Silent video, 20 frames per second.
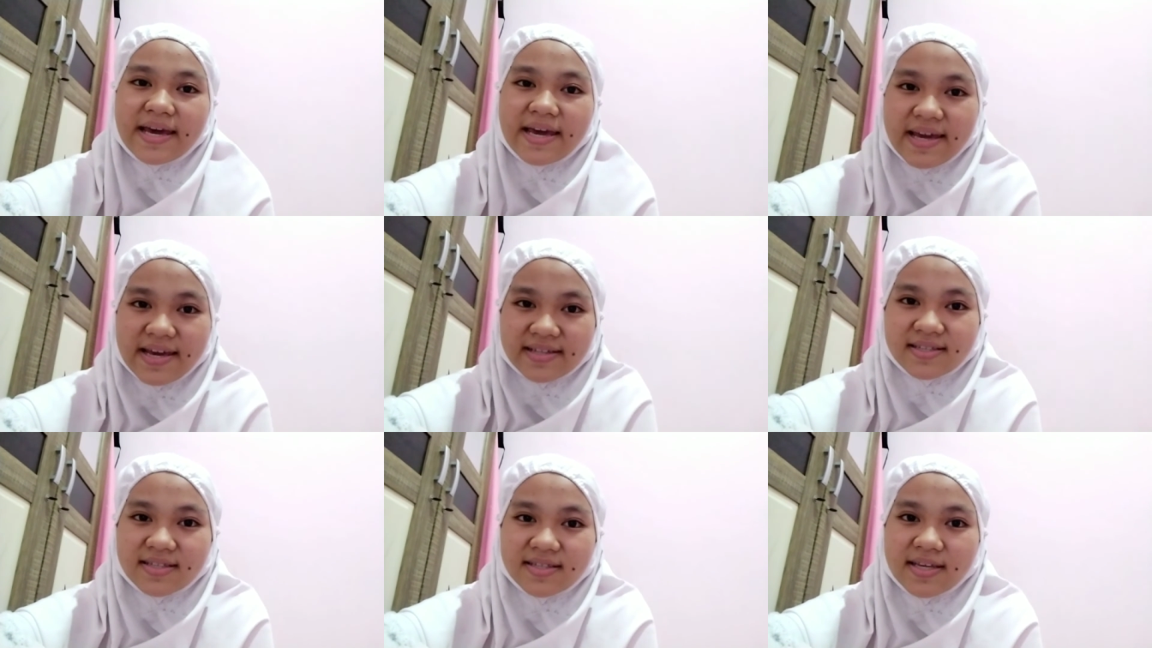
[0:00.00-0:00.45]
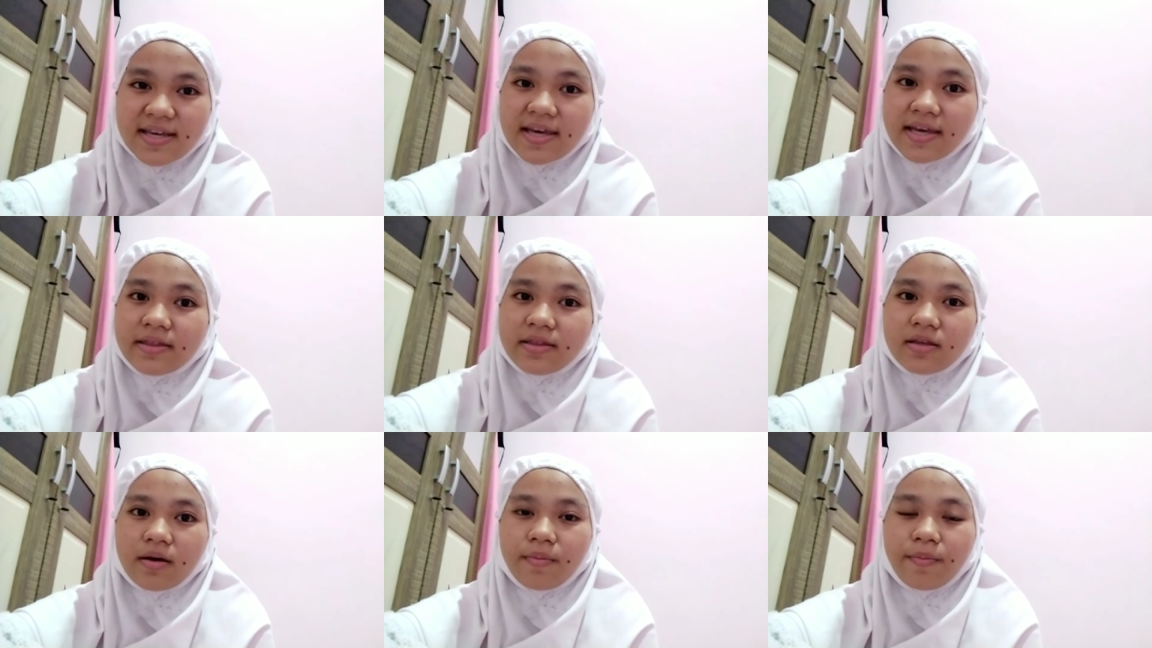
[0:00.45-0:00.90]
It's
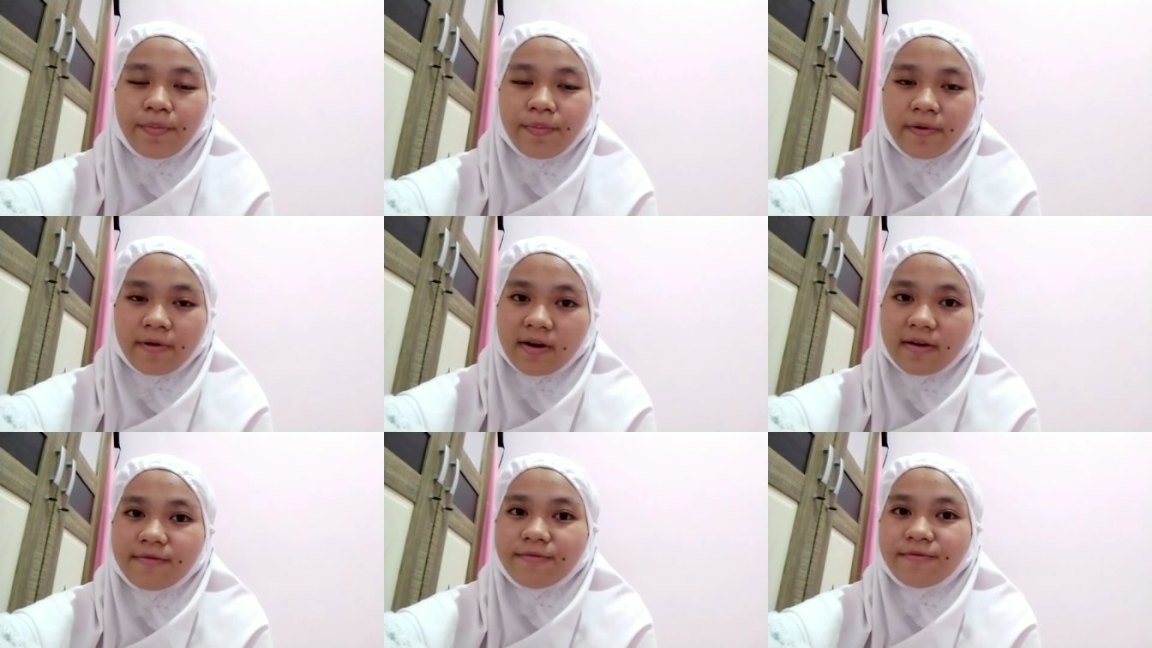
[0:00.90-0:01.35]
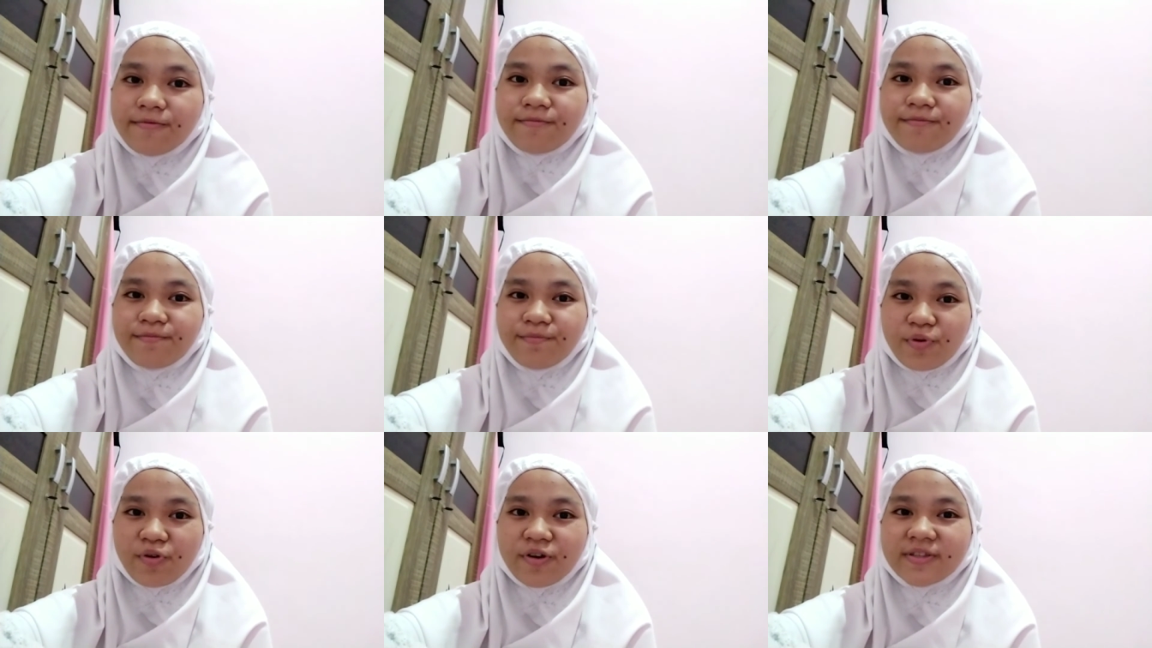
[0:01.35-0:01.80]
in the
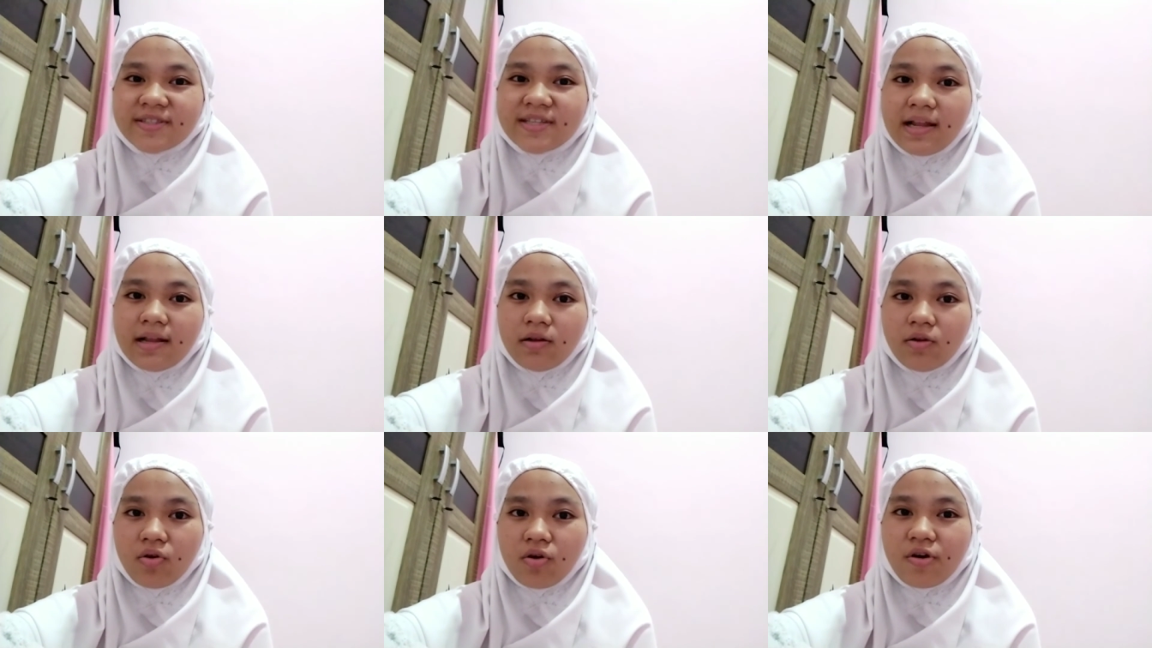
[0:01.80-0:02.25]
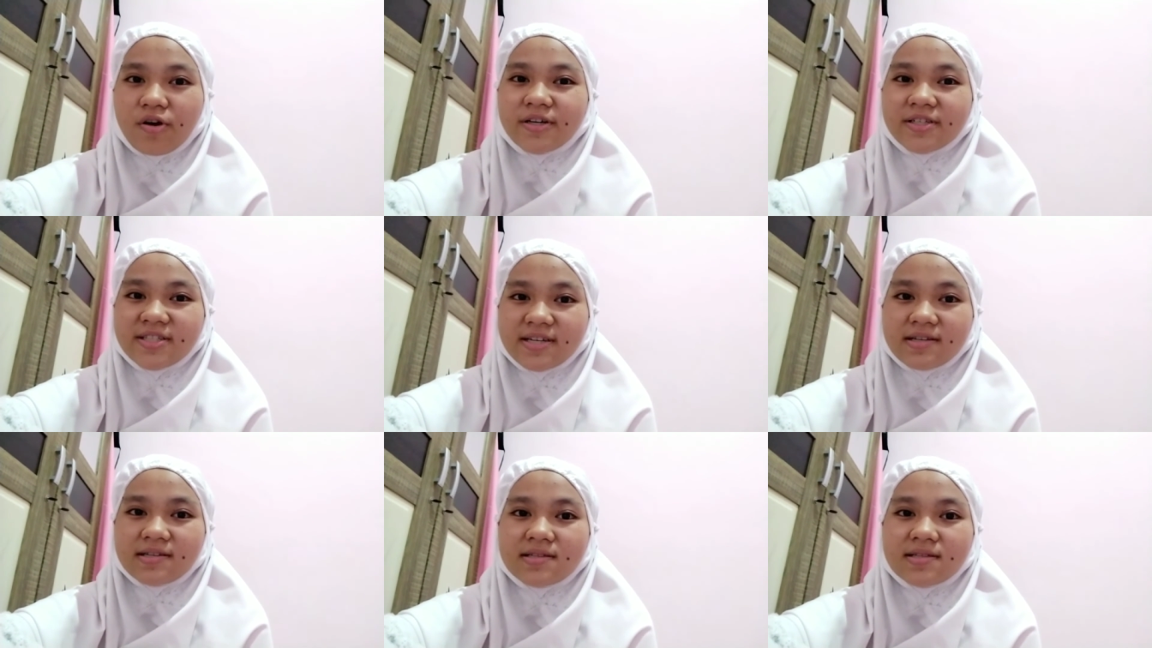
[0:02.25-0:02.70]
prefrontal
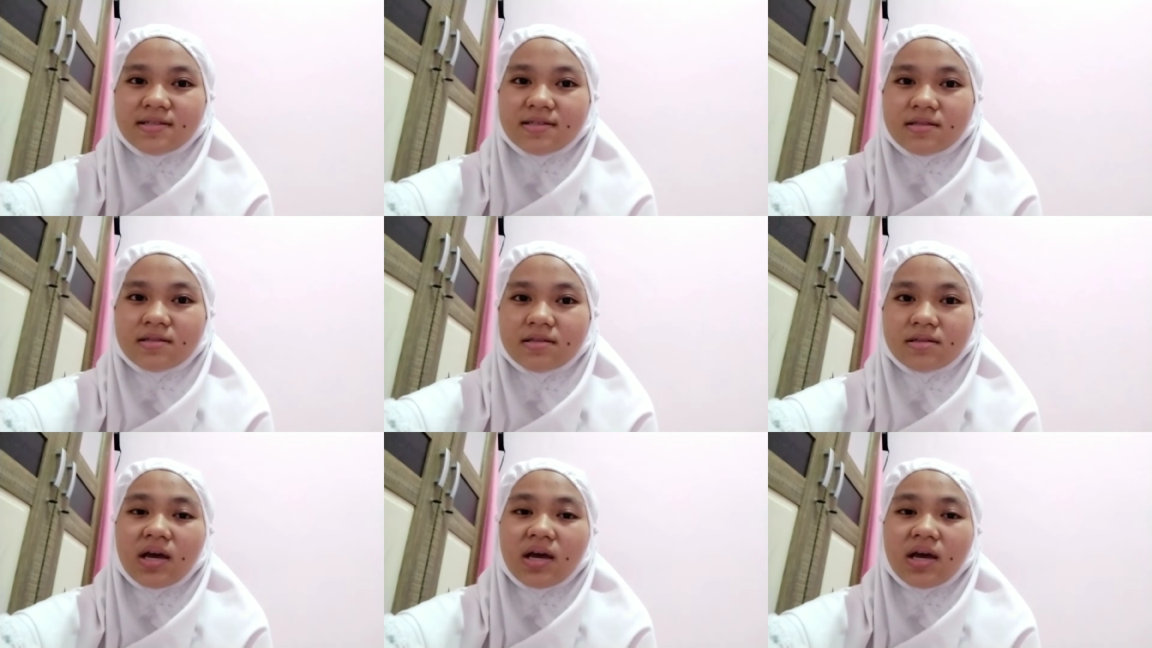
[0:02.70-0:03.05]
cortex,